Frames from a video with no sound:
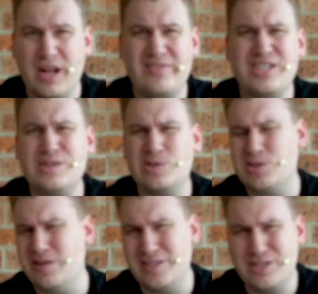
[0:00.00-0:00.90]
have a Discord
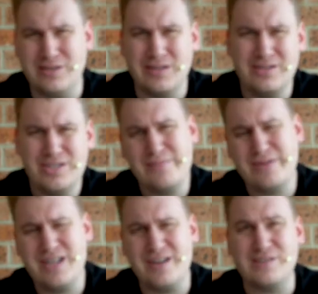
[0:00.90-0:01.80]
server too. Jump
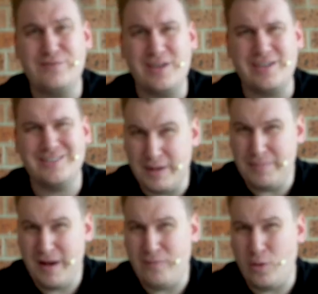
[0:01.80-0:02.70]
in there, it's fun. But
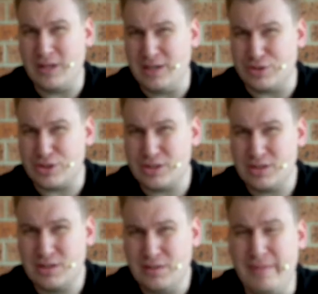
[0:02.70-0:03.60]
above all else,
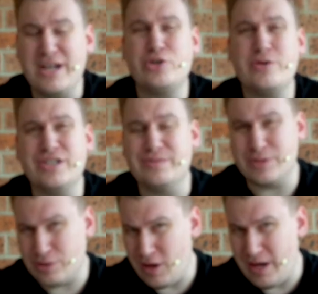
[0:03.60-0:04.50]
make sure you
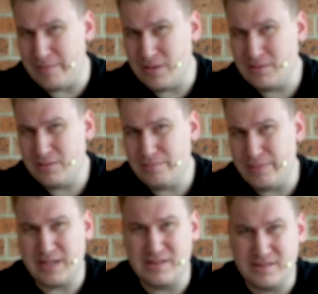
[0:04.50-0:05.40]
subscribe,
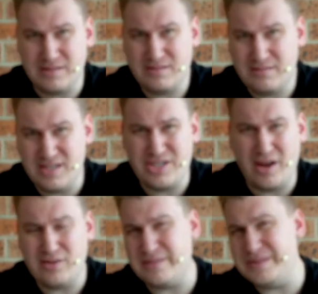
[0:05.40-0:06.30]
because this
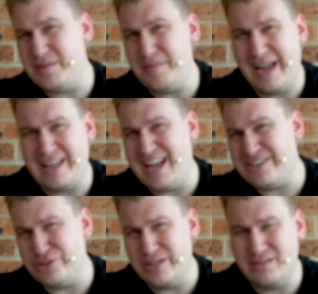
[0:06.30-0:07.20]
channel seems to be back in
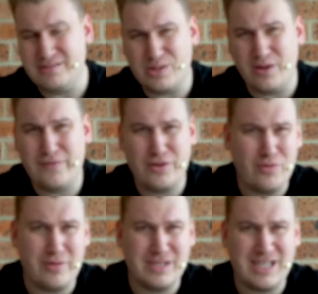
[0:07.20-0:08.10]
action now. So if you
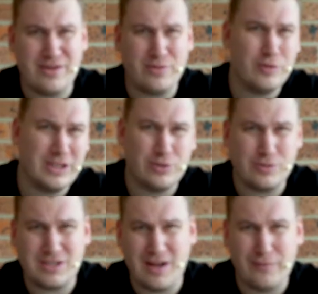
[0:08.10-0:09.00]
don't want to miss out on really
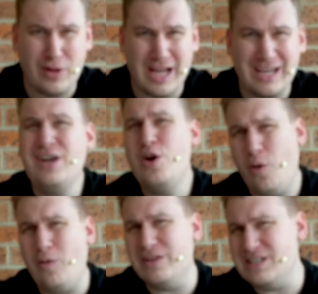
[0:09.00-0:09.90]
cool stuff like
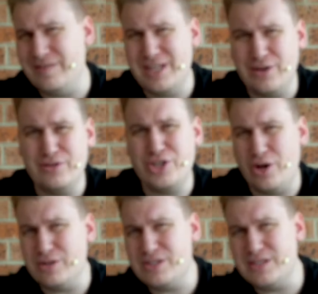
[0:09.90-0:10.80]
all this video
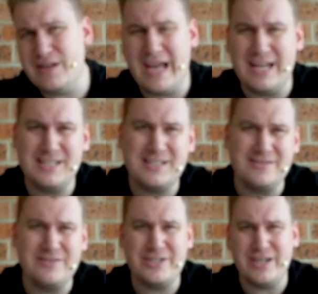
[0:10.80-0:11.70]
jokes, edits
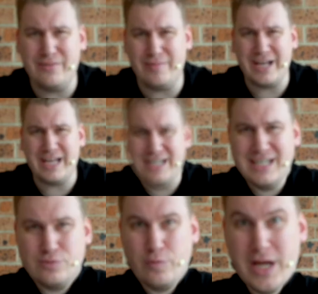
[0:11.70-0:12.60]
and shit where my head
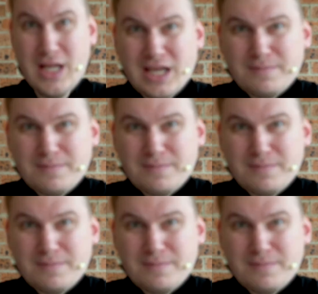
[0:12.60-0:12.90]
gets really